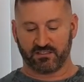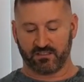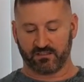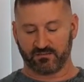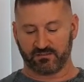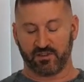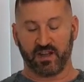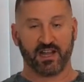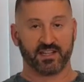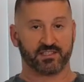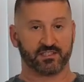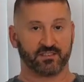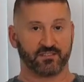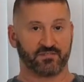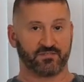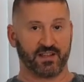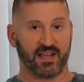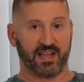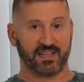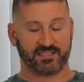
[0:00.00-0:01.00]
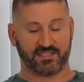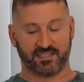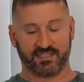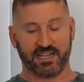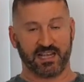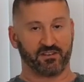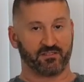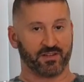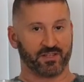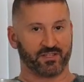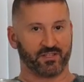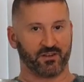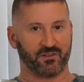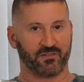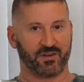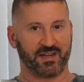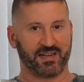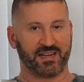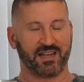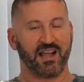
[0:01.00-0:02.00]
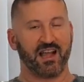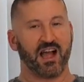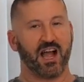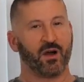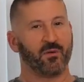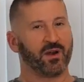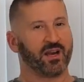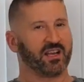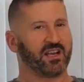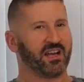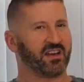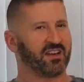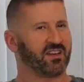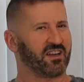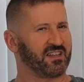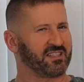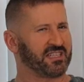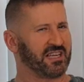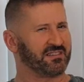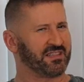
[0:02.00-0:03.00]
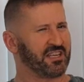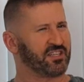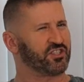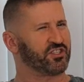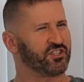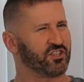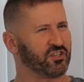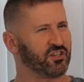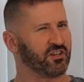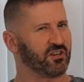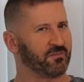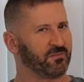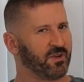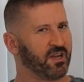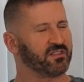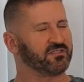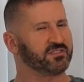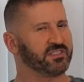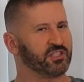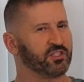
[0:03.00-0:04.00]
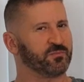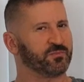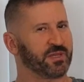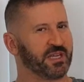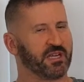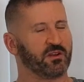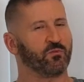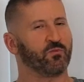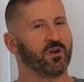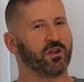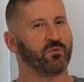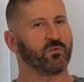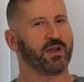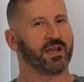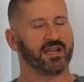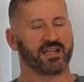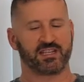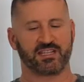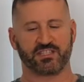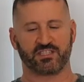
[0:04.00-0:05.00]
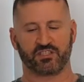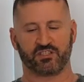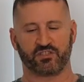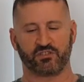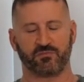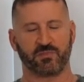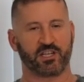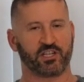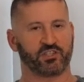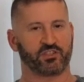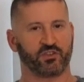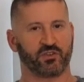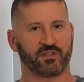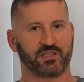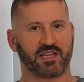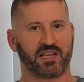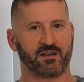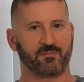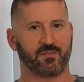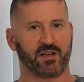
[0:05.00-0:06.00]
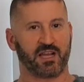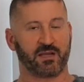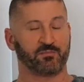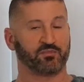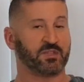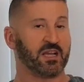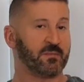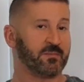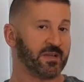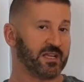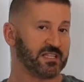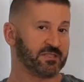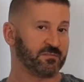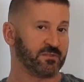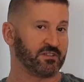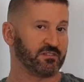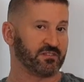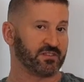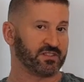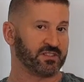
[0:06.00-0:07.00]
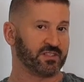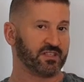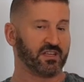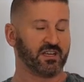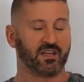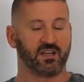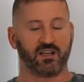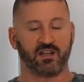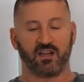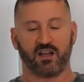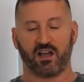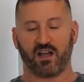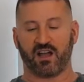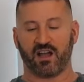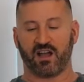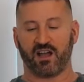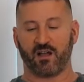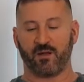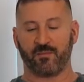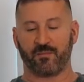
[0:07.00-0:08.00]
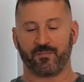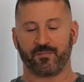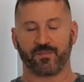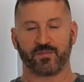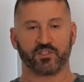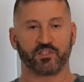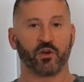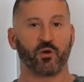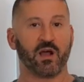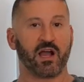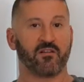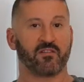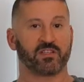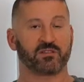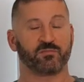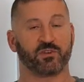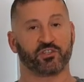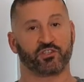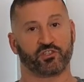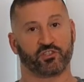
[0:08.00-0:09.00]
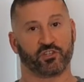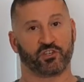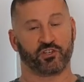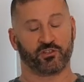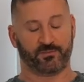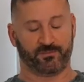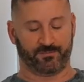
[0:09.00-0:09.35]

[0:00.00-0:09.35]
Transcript: lots of fats and calories already, I want to kind of cut down that sugar a little bit. And one way is to make sure that my plant-based milks don't have as much sugar.